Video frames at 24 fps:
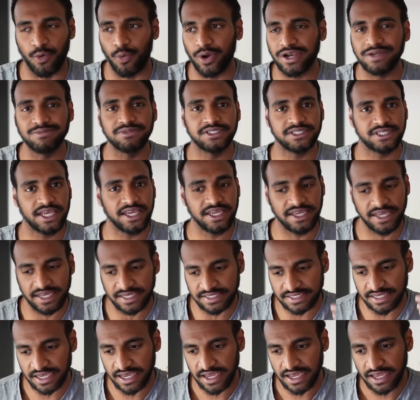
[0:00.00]
What I'm saying
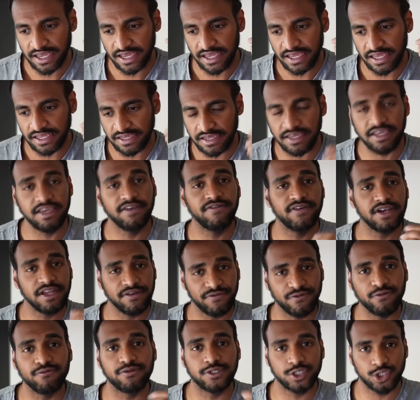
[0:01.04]
is, even
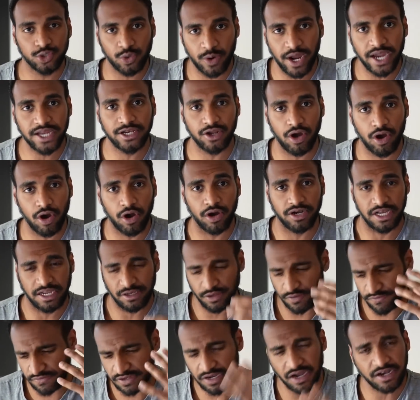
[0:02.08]
if you've tried hard and
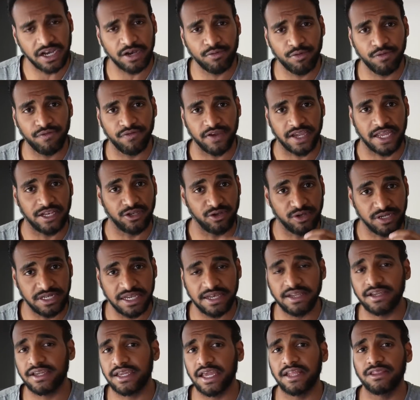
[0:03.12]
you've done everything and you
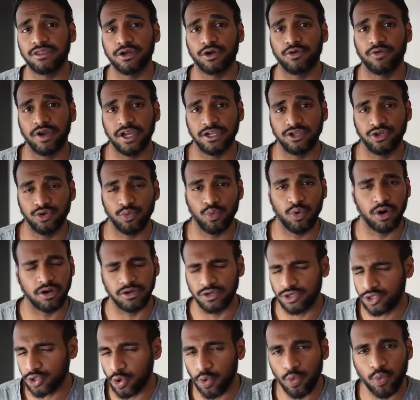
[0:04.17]
didn't get the grade you
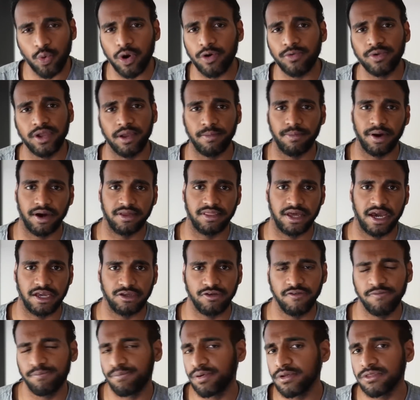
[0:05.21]
want, don't worry about that.
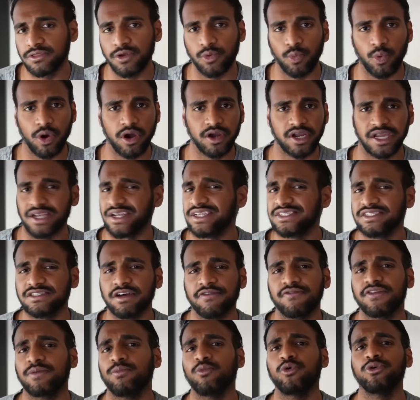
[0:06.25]
You've put the work in. There's
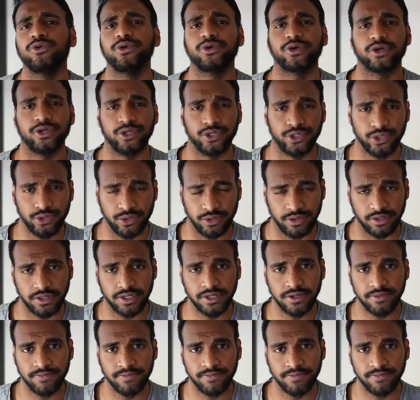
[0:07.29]
nothing more you can do.